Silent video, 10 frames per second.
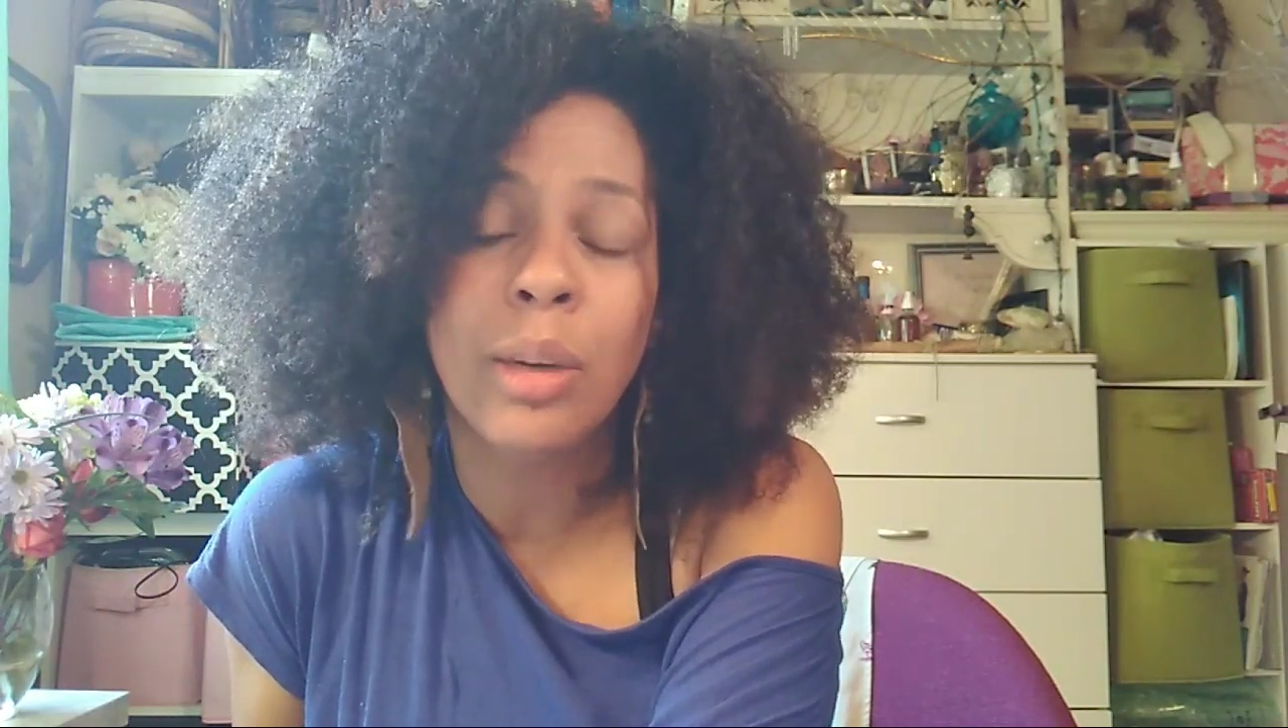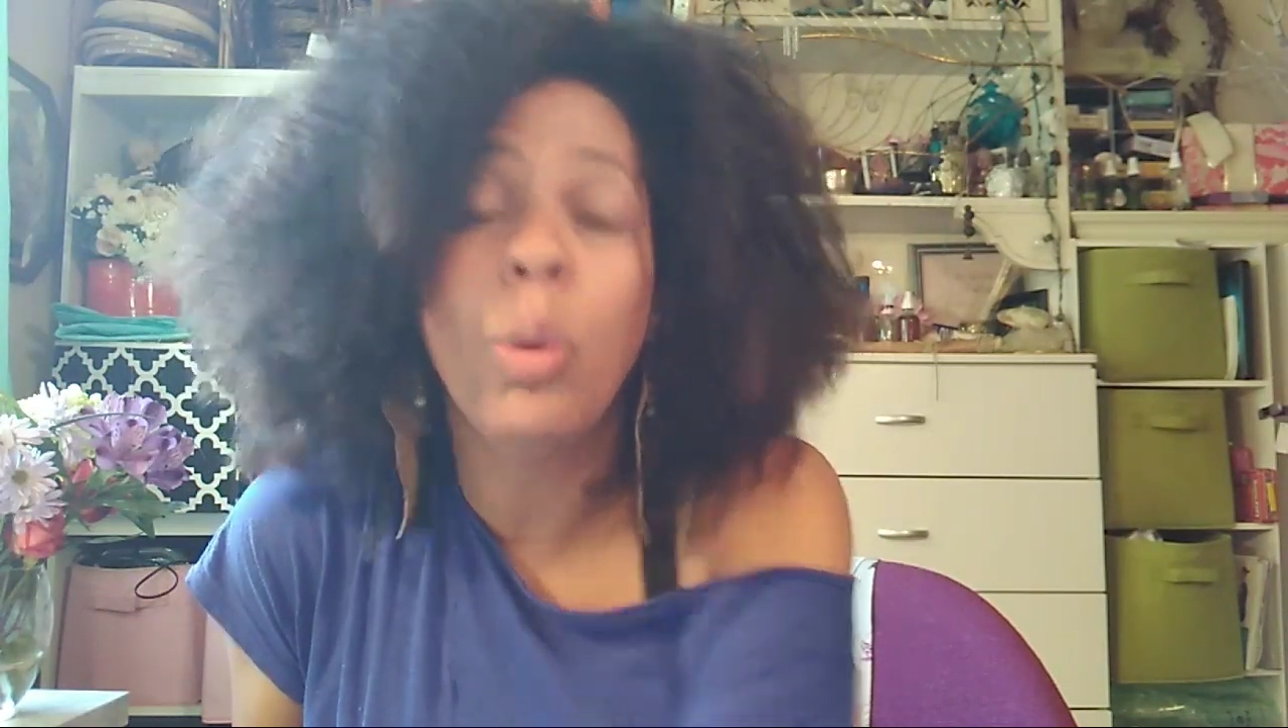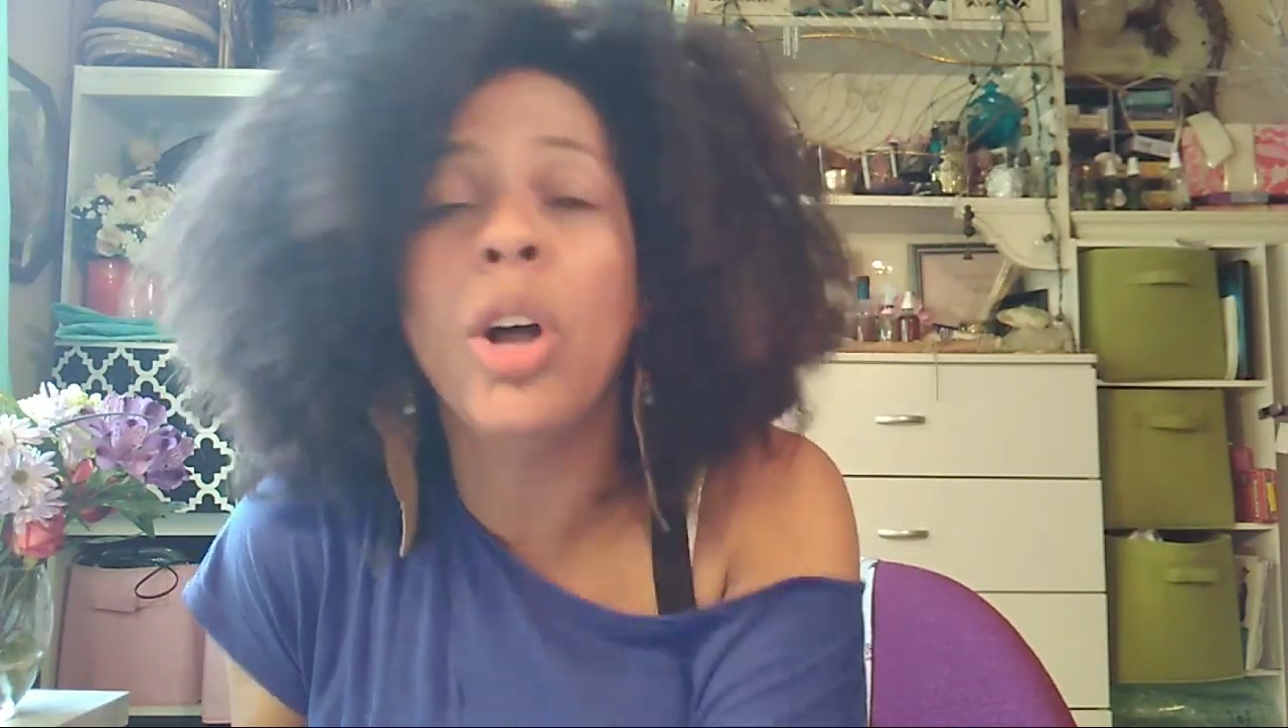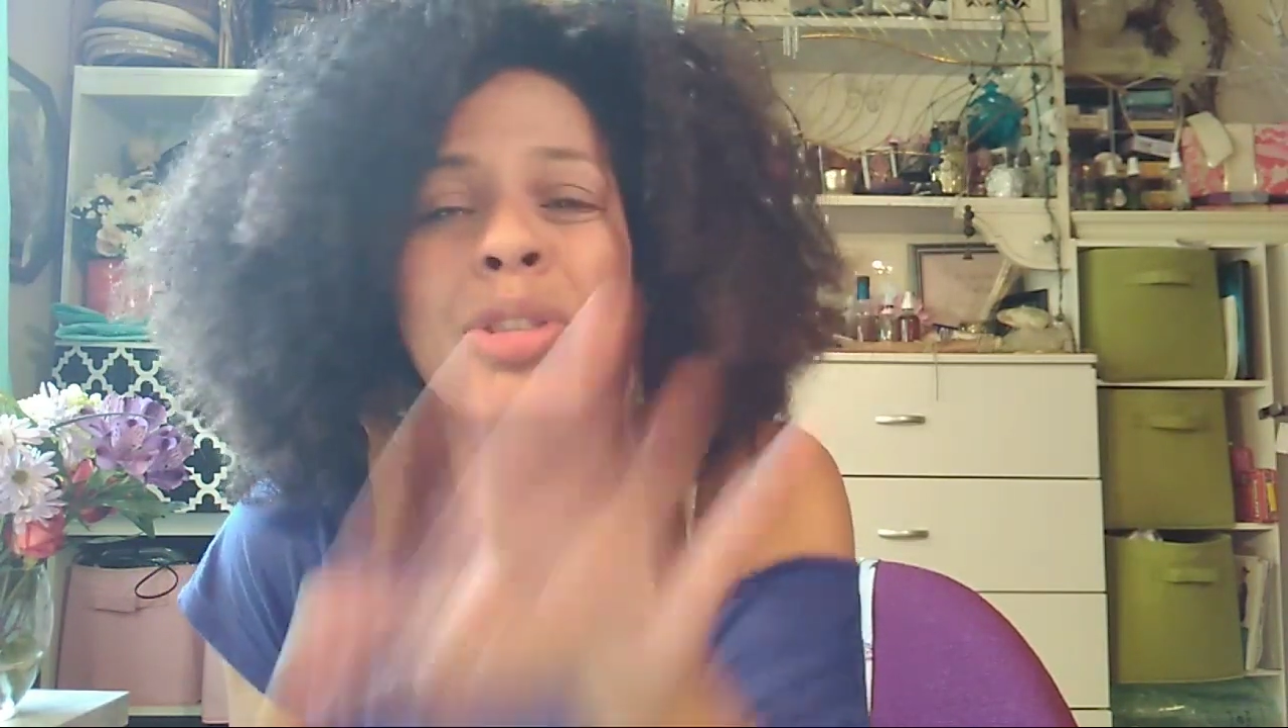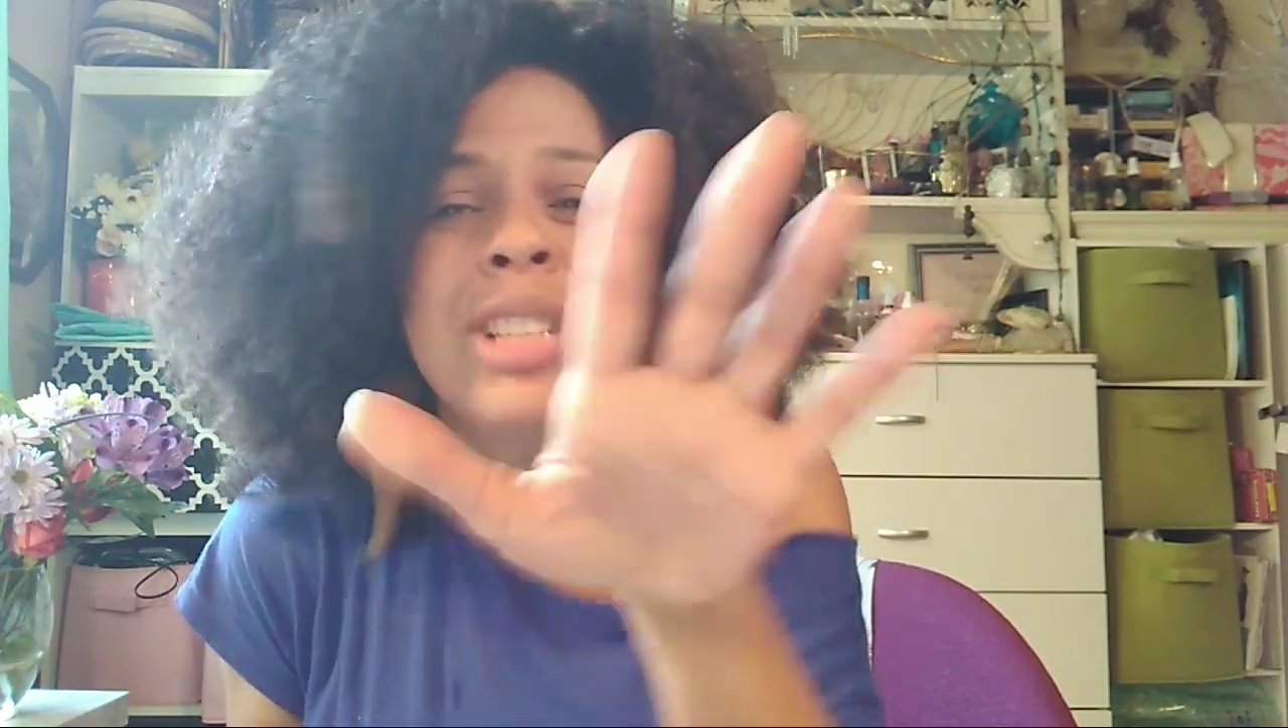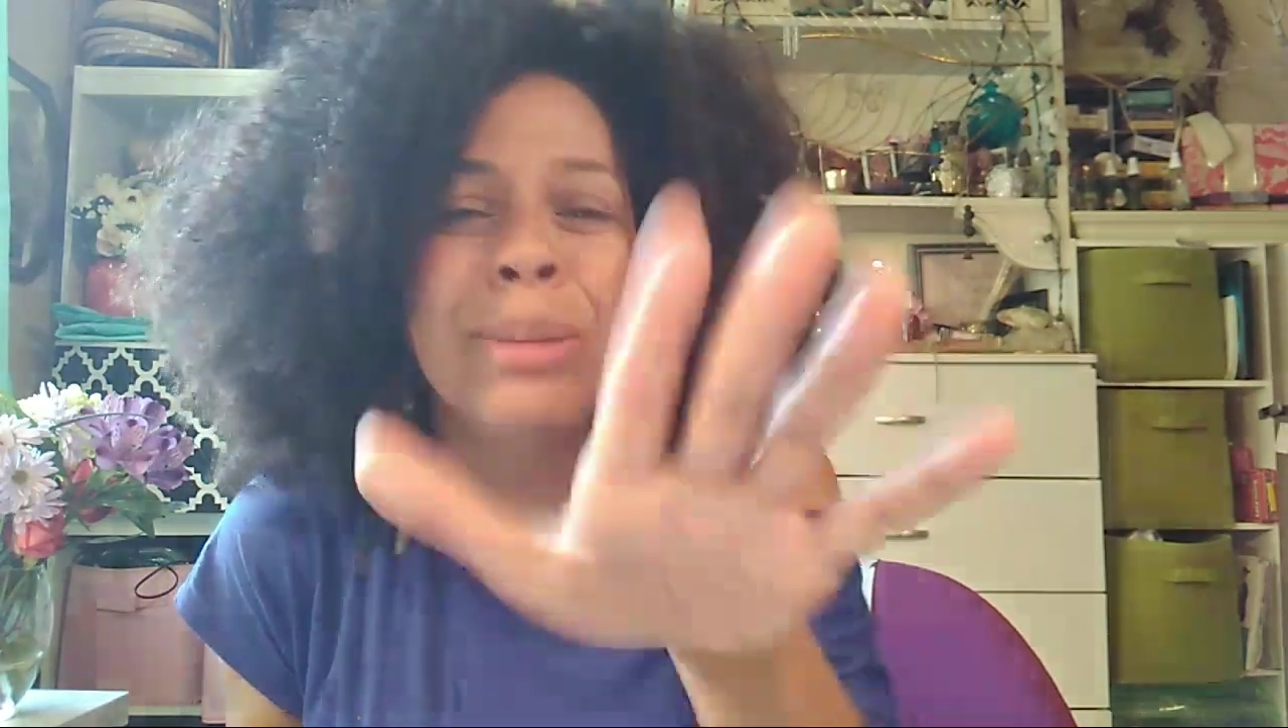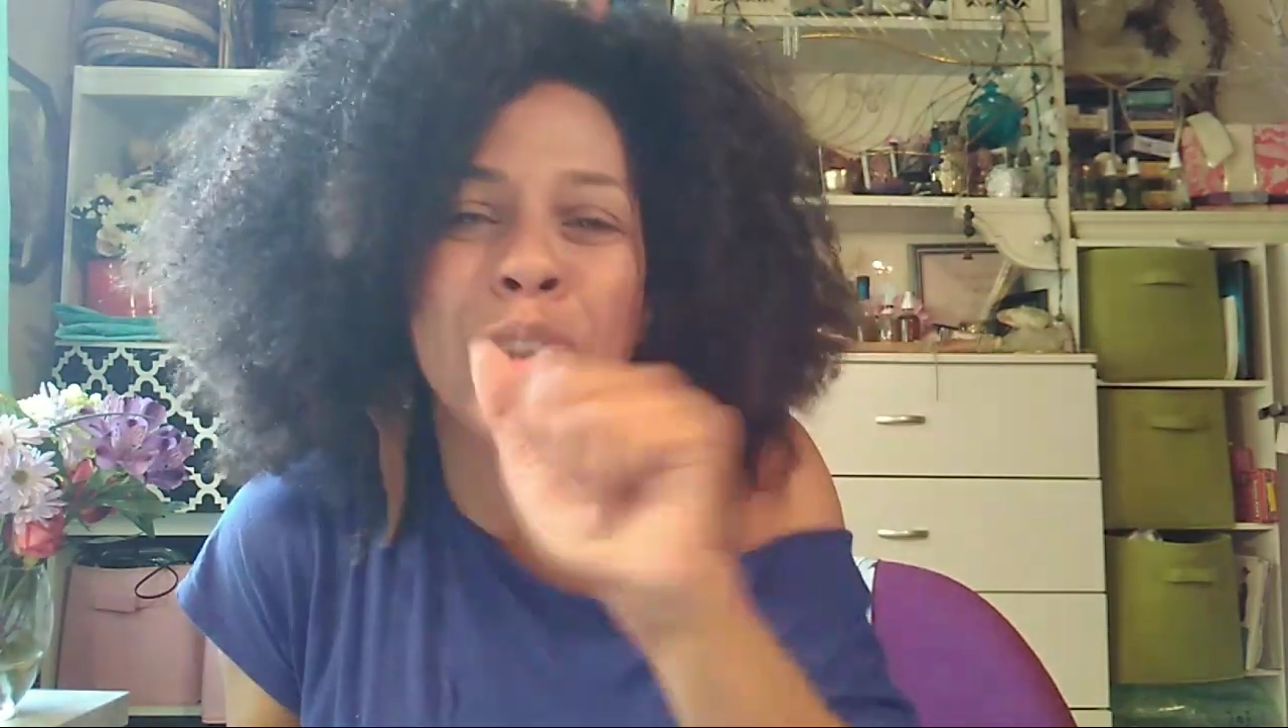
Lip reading: Well, some